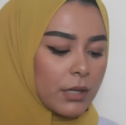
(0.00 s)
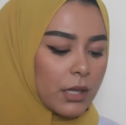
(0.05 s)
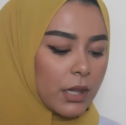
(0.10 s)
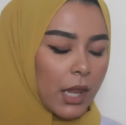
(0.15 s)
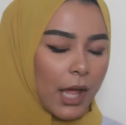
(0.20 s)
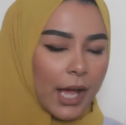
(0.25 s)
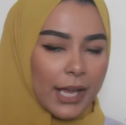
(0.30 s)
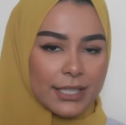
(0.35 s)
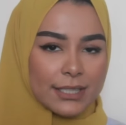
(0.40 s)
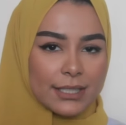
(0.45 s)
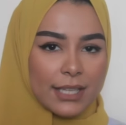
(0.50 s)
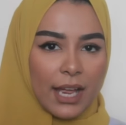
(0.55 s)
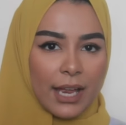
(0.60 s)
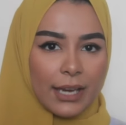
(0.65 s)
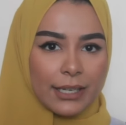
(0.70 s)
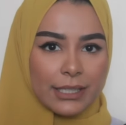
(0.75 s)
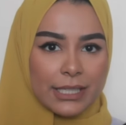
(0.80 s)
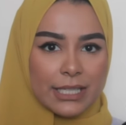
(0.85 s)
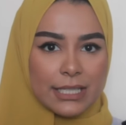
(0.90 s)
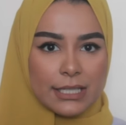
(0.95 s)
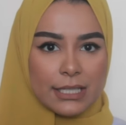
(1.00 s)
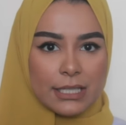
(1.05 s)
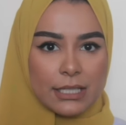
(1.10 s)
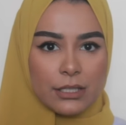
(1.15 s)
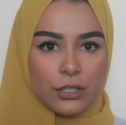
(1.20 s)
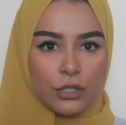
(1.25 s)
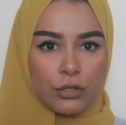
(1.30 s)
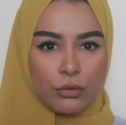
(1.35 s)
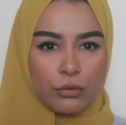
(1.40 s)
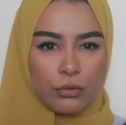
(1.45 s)
light and
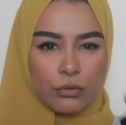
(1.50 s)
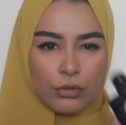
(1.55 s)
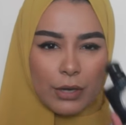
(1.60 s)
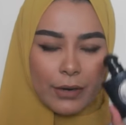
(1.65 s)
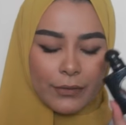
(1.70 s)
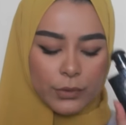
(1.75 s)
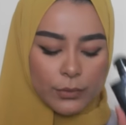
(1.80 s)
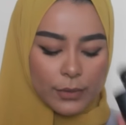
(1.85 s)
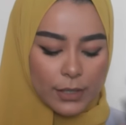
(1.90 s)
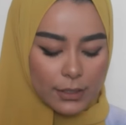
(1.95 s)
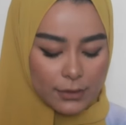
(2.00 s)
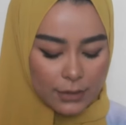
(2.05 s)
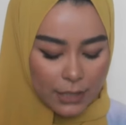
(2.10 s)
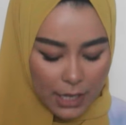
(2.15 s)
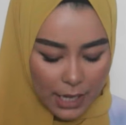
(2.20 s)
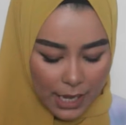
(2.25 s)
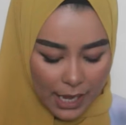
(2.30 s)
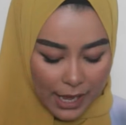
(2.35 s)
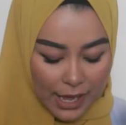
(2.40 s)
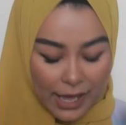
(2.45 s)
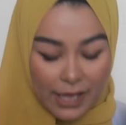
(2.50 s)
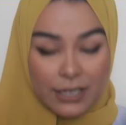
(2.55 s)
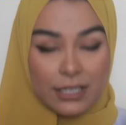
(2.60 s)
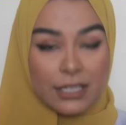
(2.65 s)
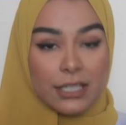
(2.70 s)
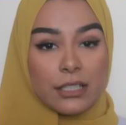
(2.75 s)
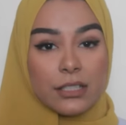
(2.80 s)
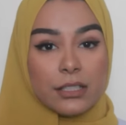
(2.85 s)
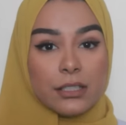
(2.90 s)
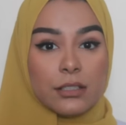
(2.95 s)
easy to travel with.
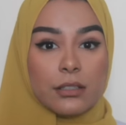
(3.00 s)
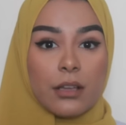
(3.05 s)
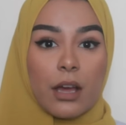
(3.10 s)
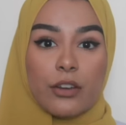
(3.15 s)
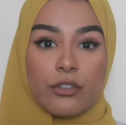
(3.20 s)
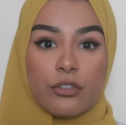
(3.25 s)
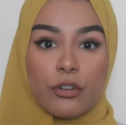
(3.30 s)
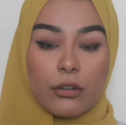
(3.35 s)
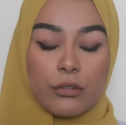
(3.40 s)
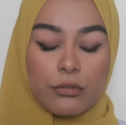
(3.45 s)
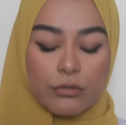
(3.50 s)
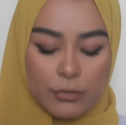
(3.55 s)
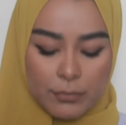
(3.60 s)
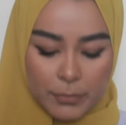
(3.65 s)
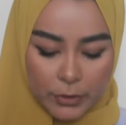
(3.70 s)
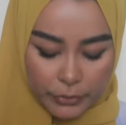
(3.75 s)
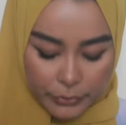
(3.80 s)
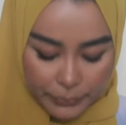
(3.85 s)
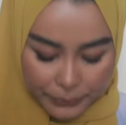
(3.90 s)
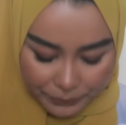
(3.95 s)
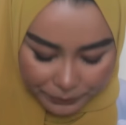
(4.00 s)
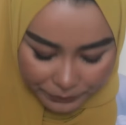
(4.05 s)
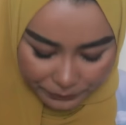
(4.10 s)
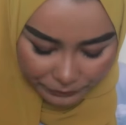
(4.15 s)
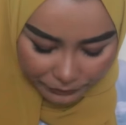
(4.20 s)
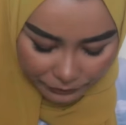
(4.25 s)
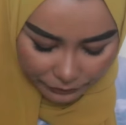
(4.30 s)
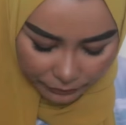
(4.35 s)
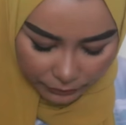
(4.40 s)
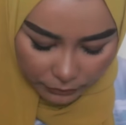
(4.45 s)
And it's under 100ml.
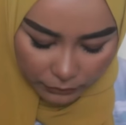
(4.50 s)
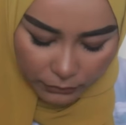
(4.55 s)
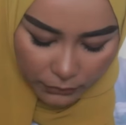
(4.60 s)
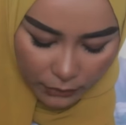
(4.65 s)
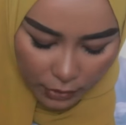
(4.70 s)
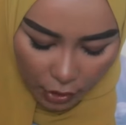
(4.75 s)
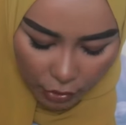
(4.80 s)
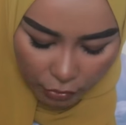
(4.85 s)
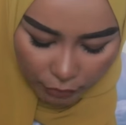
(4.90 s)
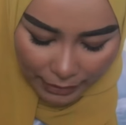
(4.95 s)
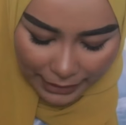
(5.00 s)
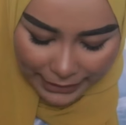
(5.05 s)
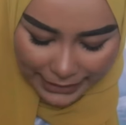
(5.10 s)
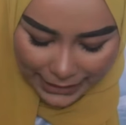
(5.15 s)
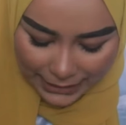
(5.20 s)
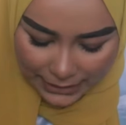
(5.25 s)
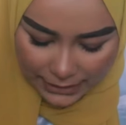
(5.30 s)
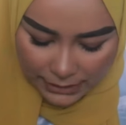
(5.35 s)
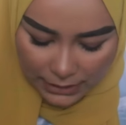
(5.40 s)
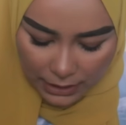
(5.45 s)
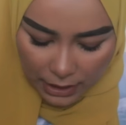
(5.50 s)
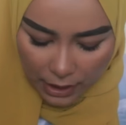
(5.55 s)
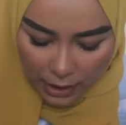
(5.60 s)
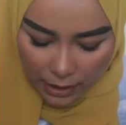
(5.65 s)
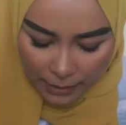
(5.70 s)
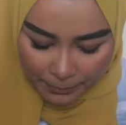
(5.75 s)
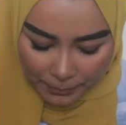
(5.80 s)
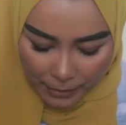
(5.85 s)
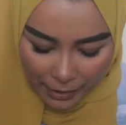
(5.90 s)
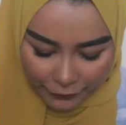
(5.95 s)
Alright, next
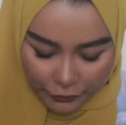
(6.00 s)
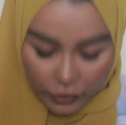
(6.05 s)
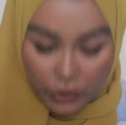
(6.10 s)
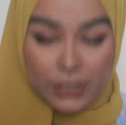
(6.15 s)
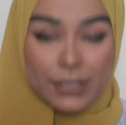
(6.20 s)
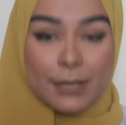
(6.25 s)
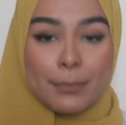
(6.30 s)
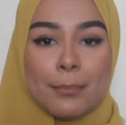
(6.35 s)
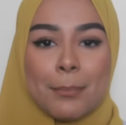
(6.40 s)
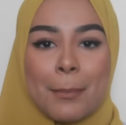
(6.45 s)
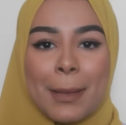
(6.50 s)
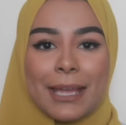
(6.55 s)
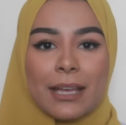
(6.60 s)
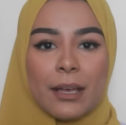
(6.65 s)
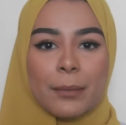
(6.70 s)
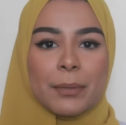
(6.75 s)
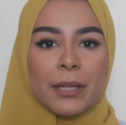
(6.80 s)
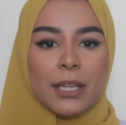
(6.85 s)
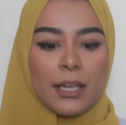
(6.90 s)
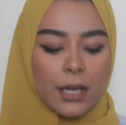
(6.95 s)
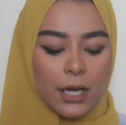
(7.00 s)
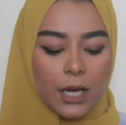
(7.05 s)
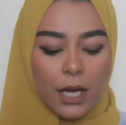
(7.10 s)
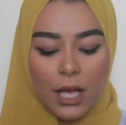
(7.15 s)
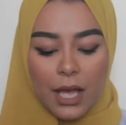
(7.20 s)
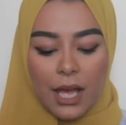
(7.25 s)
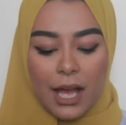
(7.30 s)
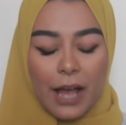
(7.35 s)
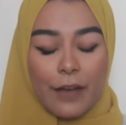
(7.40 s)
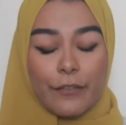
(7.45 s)
um, I've got some makeup here.
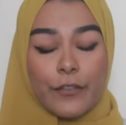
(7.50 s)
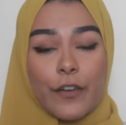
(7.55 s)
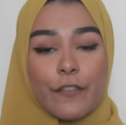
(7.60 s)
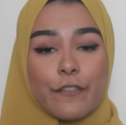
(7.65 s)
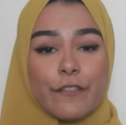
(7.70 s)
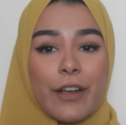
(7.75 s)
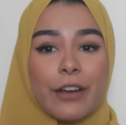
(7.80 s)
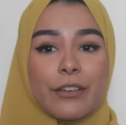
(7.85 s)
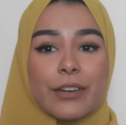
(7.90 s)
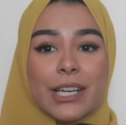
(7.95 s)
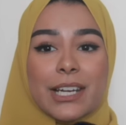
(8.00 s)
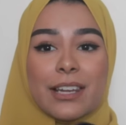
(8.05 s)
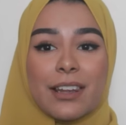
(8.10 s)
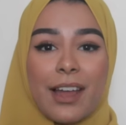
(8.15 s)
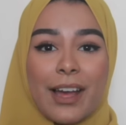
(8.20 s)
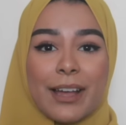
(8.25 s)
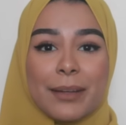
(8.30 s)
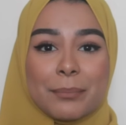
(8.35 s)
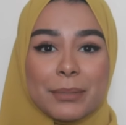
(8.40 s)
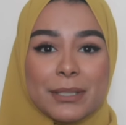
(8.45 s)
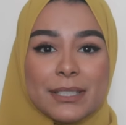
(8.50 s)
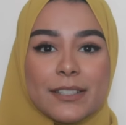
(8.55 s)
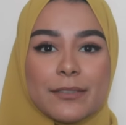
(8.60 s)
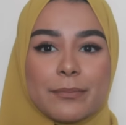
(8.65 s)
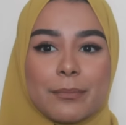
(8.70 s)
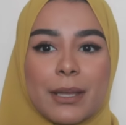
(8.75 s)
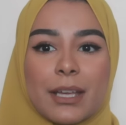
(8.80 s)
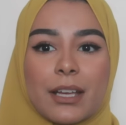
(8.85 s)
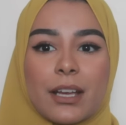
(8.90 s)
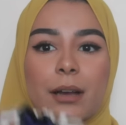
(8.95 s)
I've got very light bits
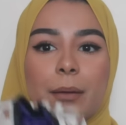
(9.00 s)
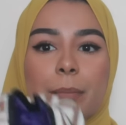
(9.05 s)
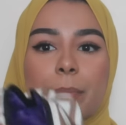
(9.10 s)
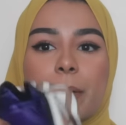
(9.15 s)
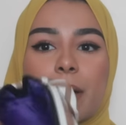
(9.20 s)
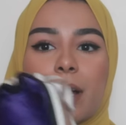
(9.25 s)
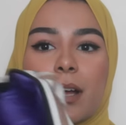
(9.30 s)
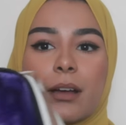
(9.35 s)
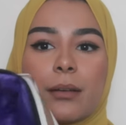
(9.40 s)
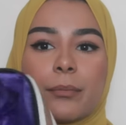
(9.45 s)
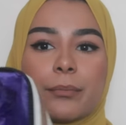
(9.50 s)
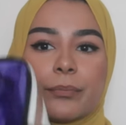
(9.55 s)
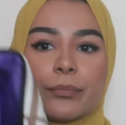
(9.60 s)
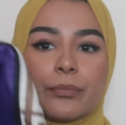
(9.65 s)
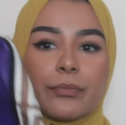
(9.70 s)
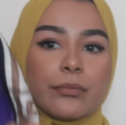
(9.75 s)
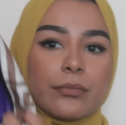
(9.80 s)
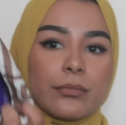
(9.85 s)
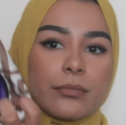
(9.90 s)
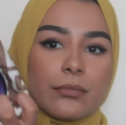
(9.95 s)
of makeup. Um,